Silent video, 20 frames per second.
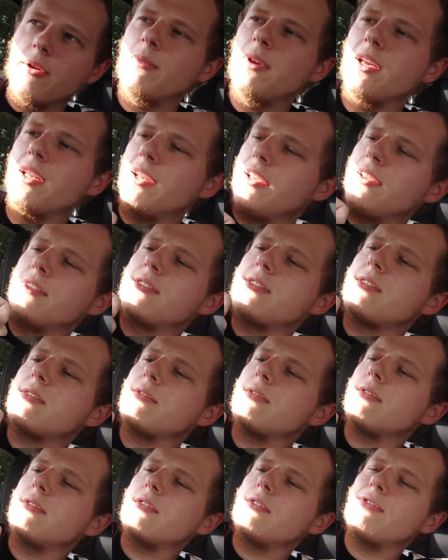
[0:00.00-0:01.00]
It
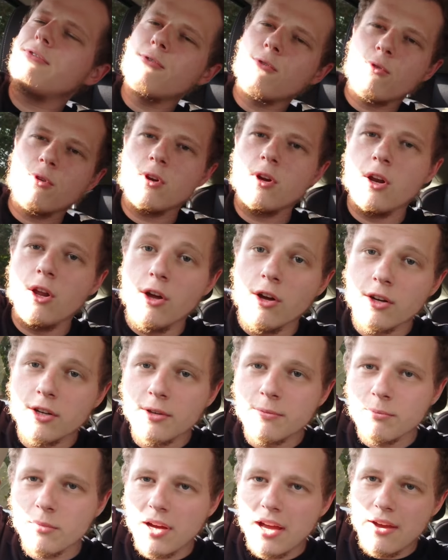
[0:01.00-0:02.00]
is 4 o'clock.